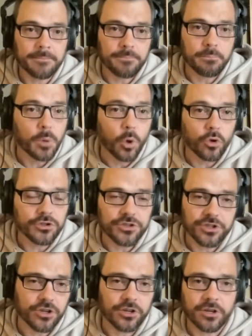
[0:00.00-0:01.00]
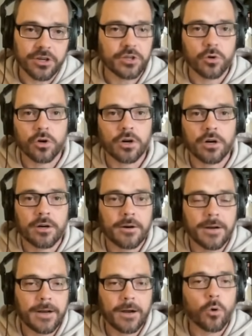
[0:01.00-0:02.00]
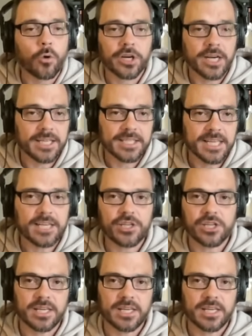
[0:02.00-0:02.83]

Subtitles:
bolster your organization.